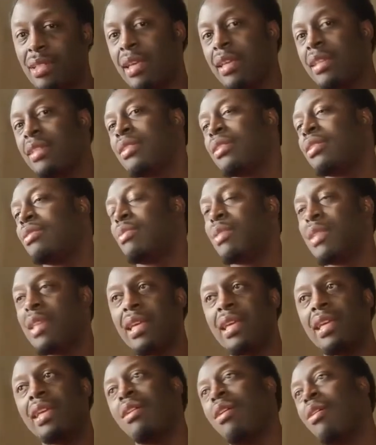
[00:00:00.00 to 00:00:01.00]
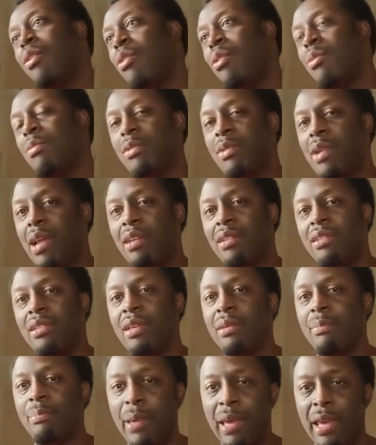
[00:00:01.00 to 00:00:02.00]
they when they get home around
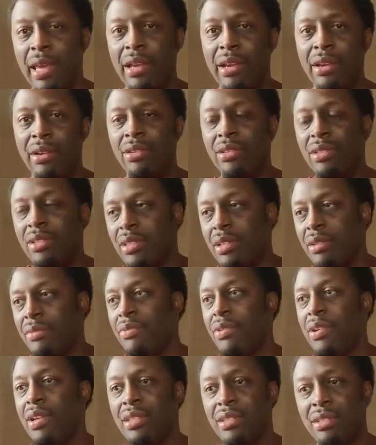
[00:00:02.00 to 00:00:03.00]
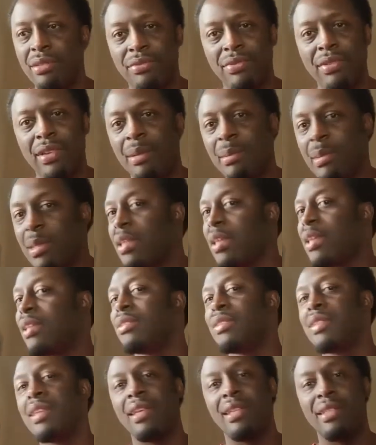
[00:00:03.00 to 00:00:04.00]
their peers and their friends and family, they
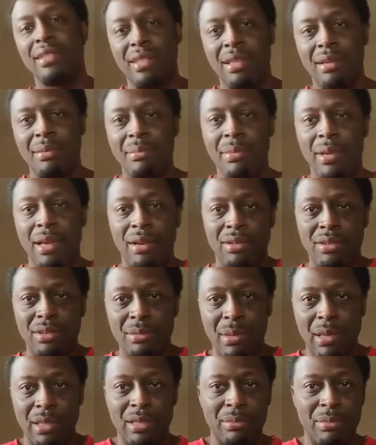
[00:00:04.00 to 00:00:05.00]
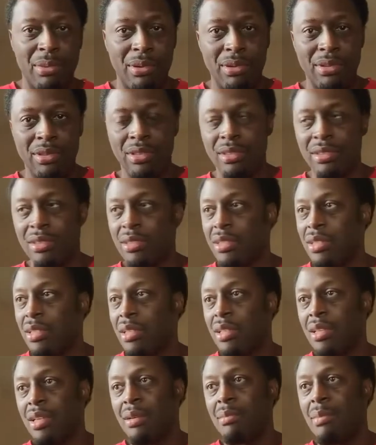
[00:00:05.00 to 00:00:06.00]
saying something else about the person
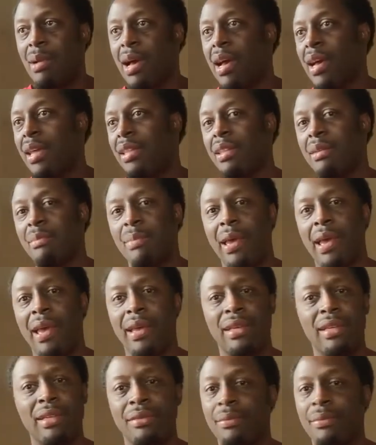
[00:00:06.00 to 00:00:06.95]
behind their back.